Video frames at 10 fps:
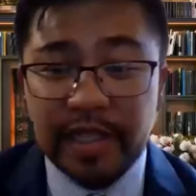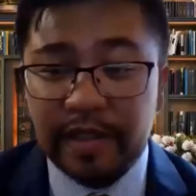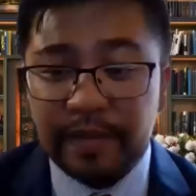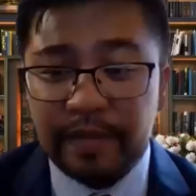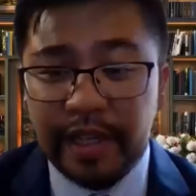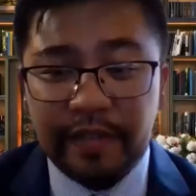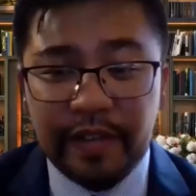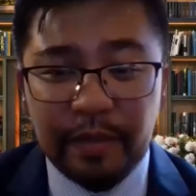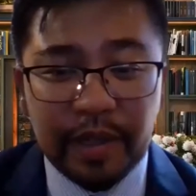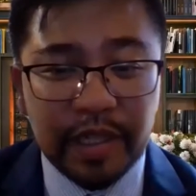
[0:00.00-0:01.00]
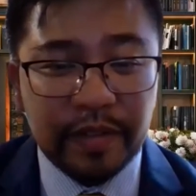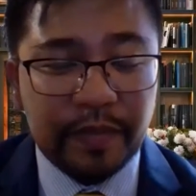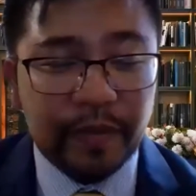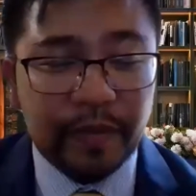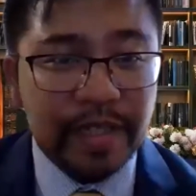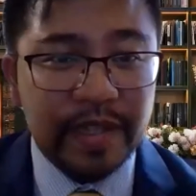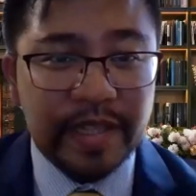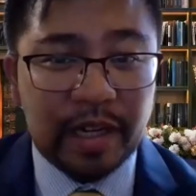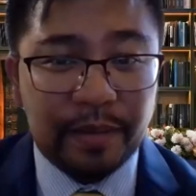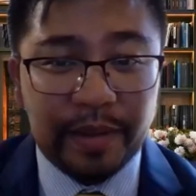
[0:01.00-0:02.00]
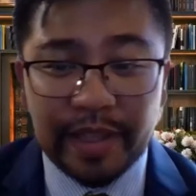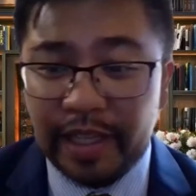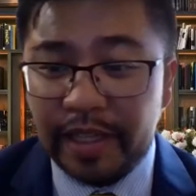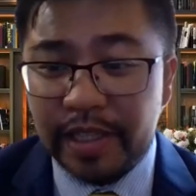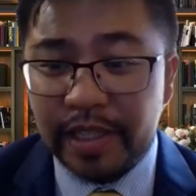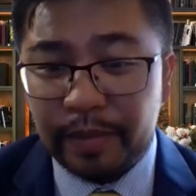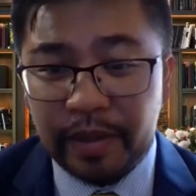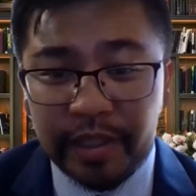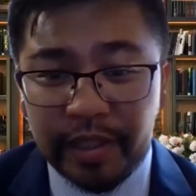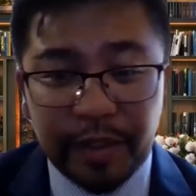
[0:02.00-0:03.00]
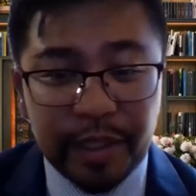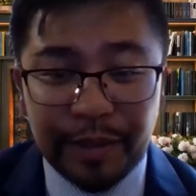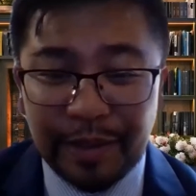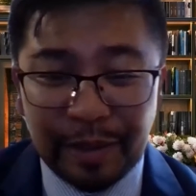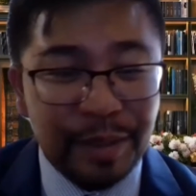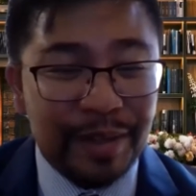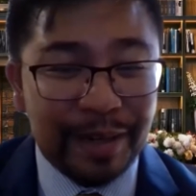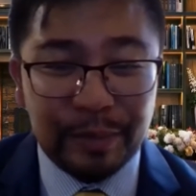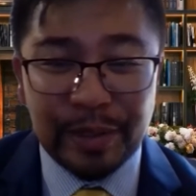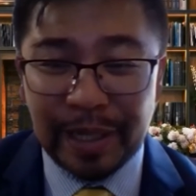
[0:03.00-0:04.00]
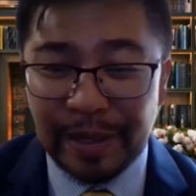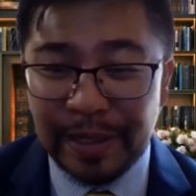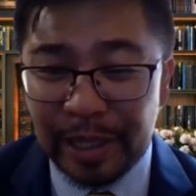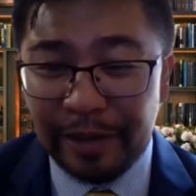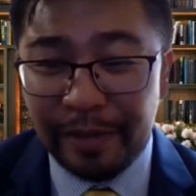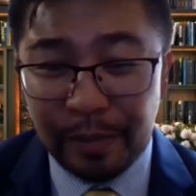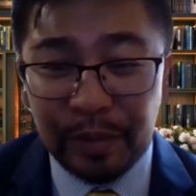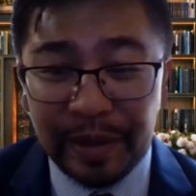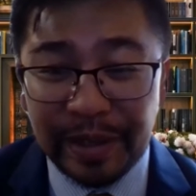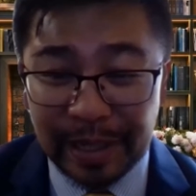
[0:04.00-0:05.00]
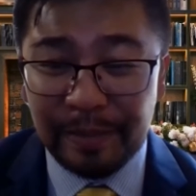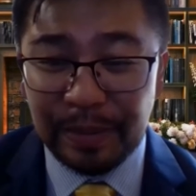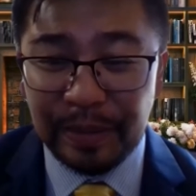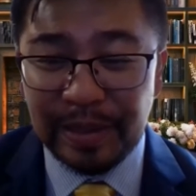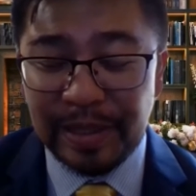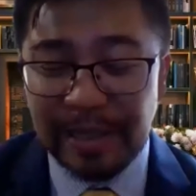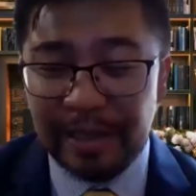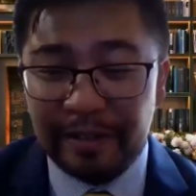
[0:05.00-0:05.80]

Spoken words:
some really, really wonderful insights there, Ami. Thank you so much. I wish we had more time to go over more examples and stuff.